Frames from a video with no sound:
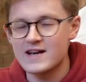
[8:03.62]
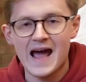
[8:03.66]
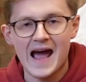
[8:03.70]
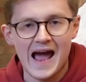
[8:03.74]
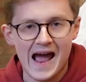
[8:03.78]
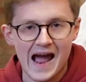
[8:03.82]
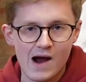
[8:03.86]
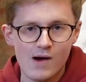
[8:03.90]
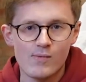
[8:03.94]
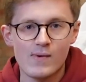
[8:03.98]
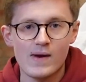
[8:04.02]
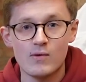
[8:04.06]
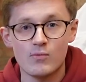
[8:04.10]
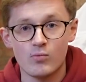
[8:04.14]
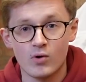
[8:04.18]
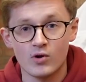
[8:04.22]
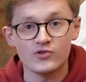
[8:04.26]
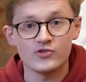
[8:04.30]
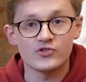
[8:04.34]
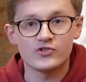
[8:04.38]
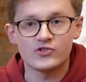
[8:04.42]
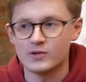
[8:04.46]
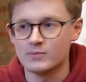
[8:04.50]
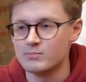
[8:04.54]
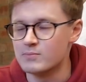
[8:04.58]
how it
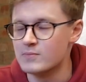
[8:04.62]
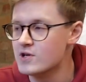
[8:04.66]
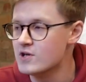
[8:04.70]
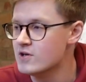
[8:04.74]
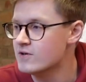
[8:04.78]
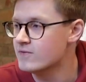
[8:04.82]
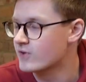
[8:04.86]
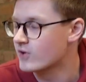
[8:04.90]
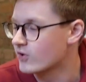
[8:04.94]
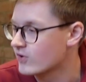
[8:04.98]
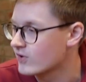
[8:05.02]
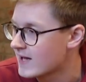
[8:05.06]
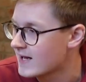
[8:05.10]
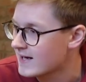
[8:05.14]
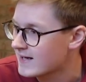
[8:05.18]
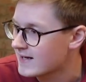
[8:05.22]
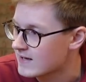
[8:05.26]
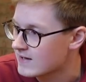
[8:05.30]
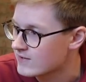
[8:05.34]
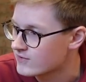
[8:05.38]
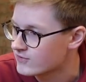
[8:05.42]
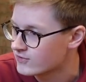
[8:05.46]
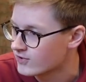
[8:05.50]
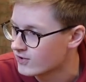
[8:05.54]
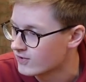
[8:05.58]
wants to move and all that
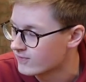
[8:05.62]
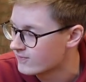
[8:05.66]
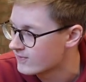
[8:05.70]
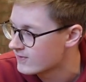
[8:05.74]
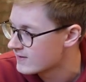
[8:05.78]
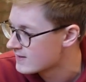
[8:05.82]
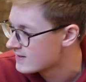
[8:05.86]
kind of stuff.